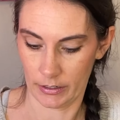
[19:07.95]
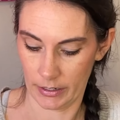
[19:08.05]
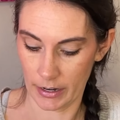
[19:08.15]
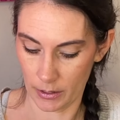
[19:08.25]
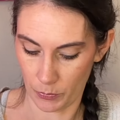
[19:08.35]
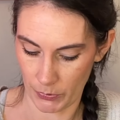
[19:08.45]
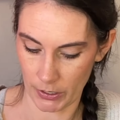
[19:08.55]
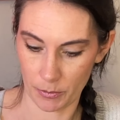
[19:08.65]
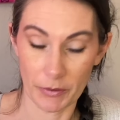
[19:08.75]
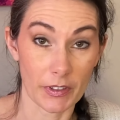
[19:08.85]
in the
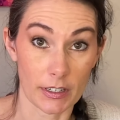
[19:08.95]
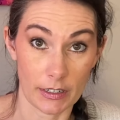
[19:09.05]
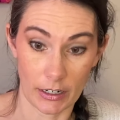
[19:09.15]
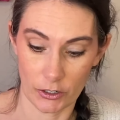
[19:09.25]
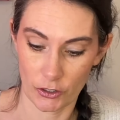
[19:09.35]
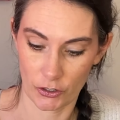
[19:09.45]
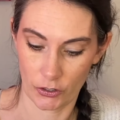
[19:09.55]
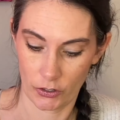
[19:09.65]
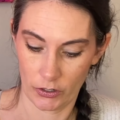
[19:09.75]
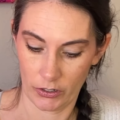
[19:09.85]
bottom of this dish,
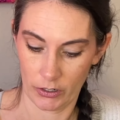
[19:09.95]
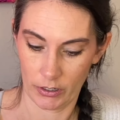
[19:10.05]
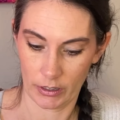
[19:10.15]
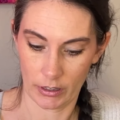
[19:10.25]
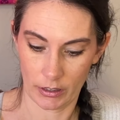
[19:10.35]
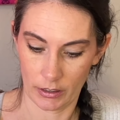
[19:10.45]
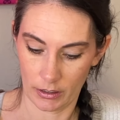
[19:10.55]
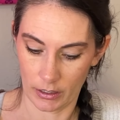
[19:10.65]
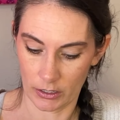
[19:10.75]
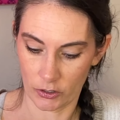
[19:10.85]

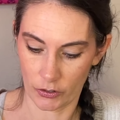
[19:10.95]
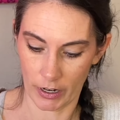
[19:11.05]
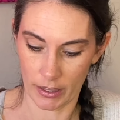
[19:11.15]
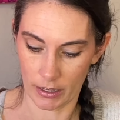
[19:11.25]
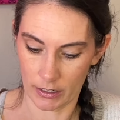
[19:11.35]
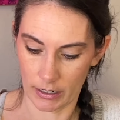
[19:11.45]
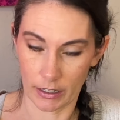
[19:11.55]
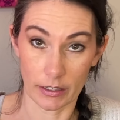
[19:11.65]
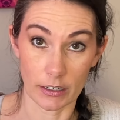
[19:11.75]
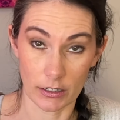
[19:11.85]
this tray that
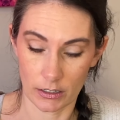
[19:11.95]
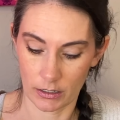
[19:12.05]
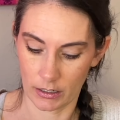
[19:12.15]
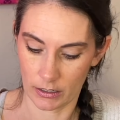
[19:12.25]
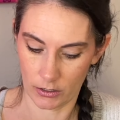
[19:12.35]
these 2